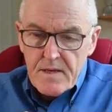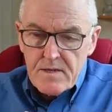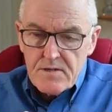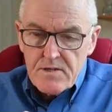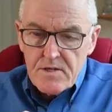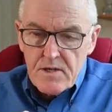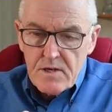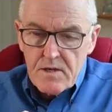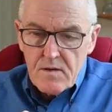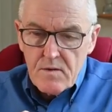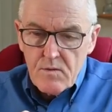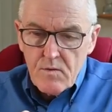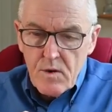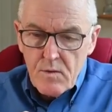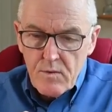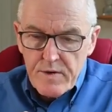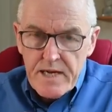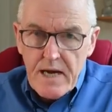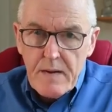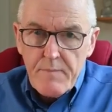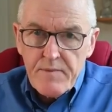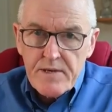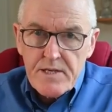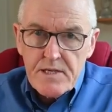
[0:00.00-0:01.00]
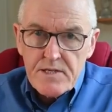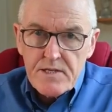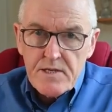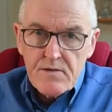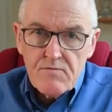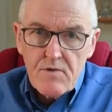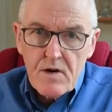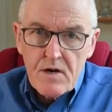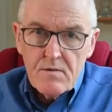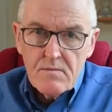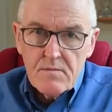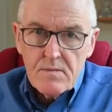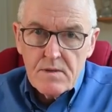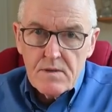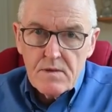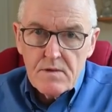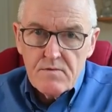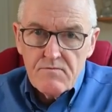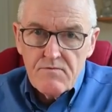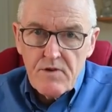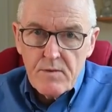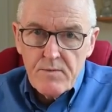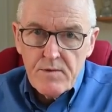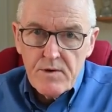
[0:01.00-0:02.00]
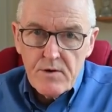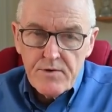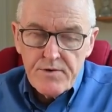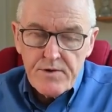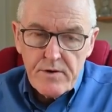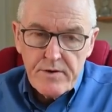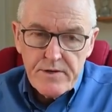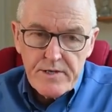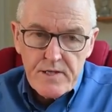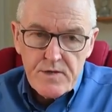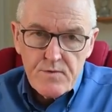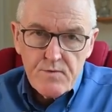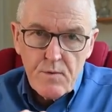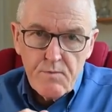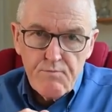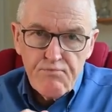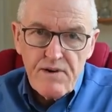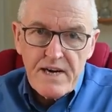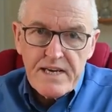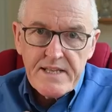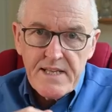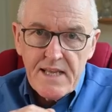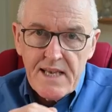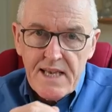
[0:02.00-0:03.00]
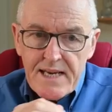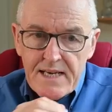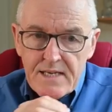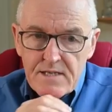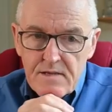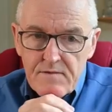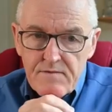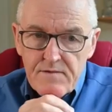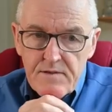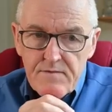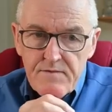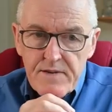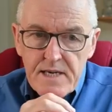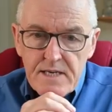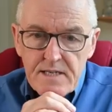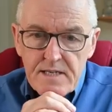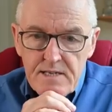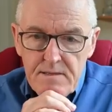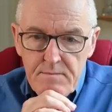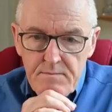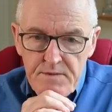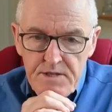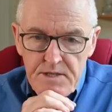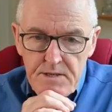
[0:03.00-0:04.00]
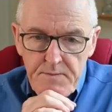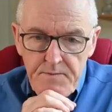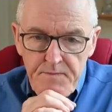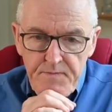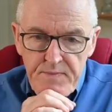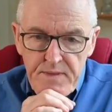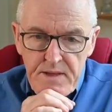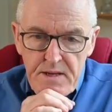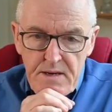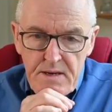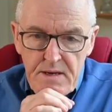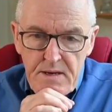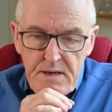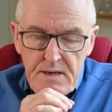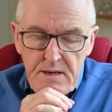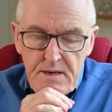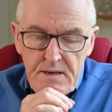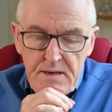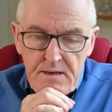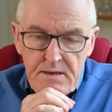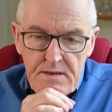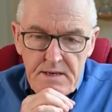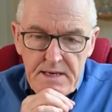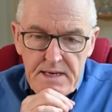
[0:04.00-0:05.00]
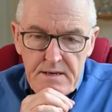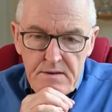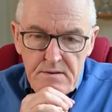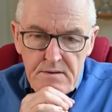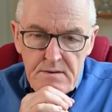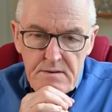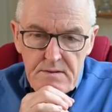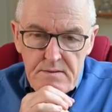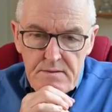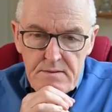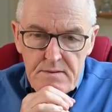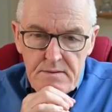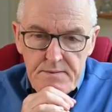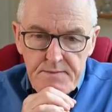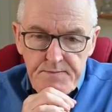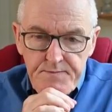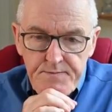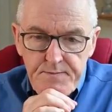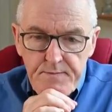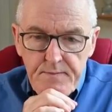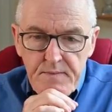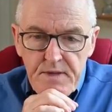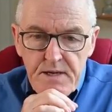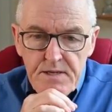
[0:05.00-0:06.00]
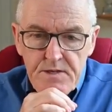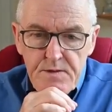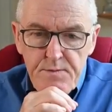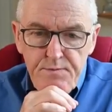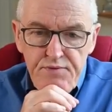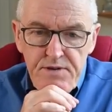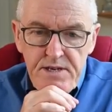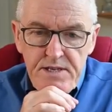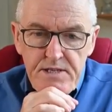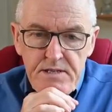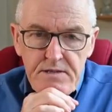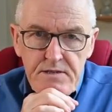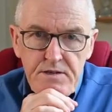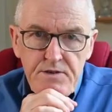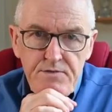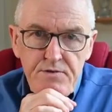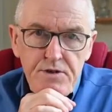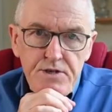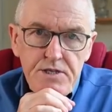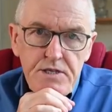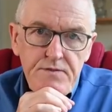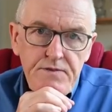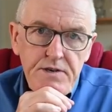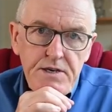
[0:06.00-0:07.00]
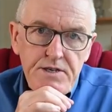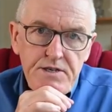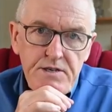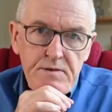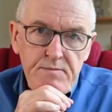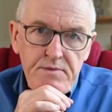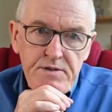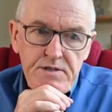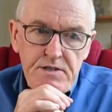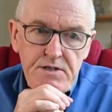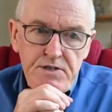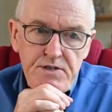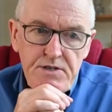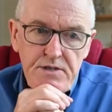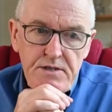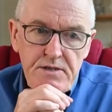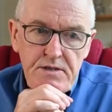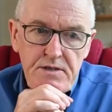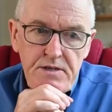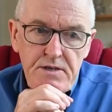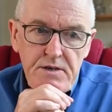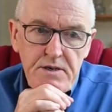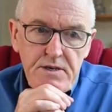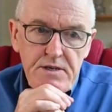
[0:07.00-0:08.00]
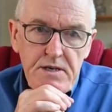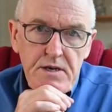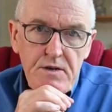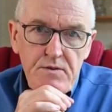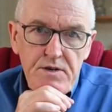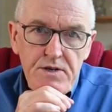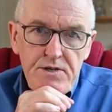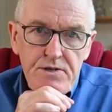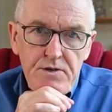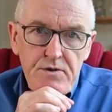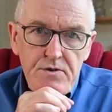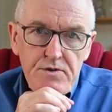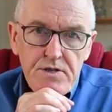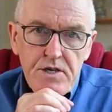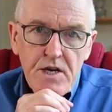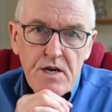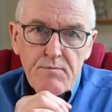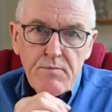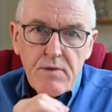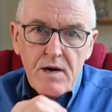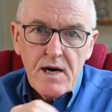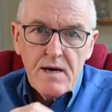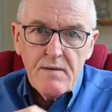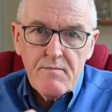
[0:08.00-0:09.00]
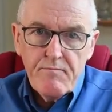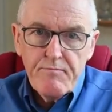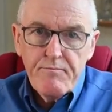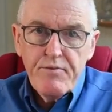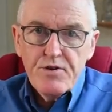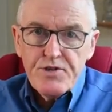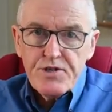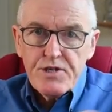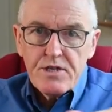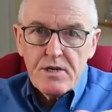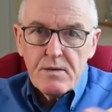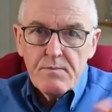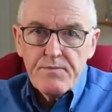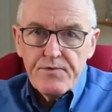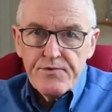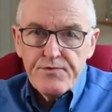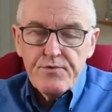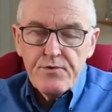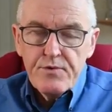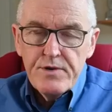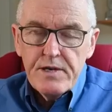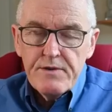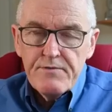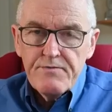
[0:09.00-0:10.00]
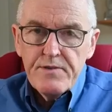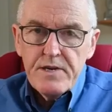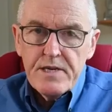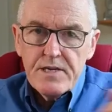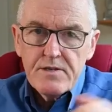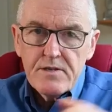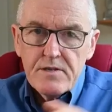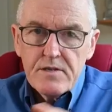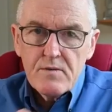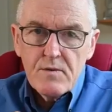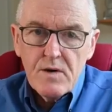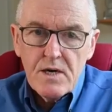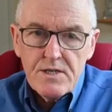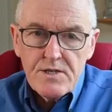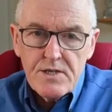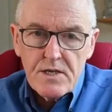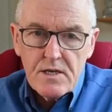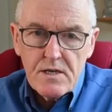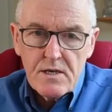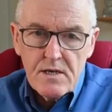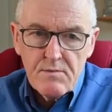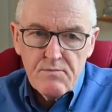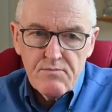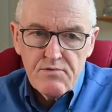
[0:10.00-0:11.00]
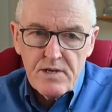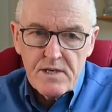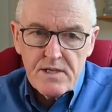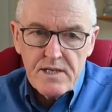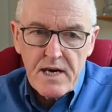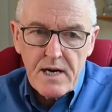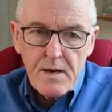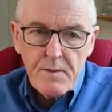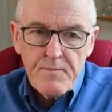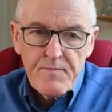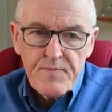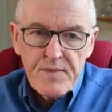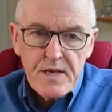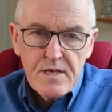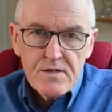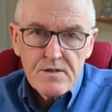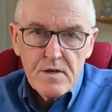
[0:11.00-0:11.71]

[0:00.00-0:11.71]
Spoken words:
So what would happen is the Roman authorities would break the legs of the victims. Now, to breathe in the crucifixion position, you can only do so by pushing up through your feet, otherwise you can't breathe out.